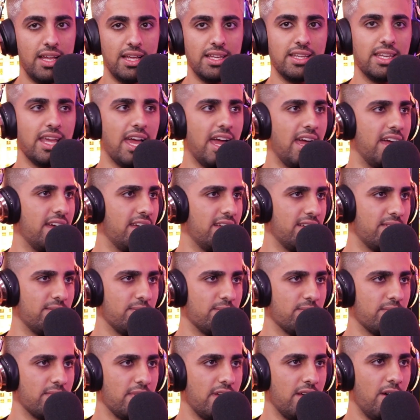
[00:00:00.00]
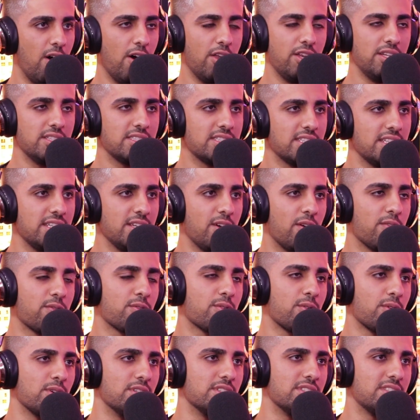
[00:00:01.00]
Yeah. Honestly, of
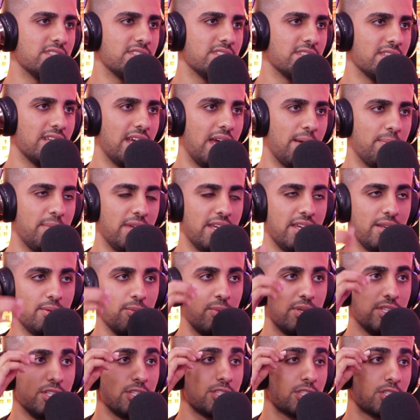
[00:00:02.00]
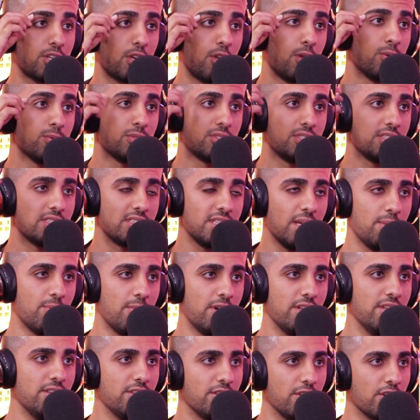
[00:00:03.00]
course. I mean, when you're close to
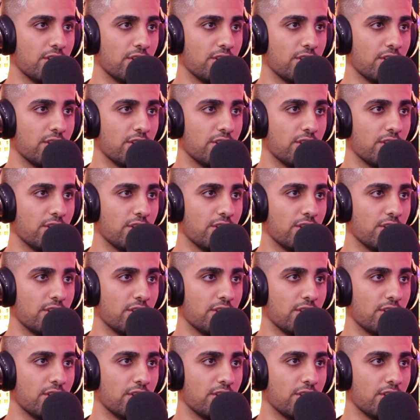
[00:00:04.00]
someone,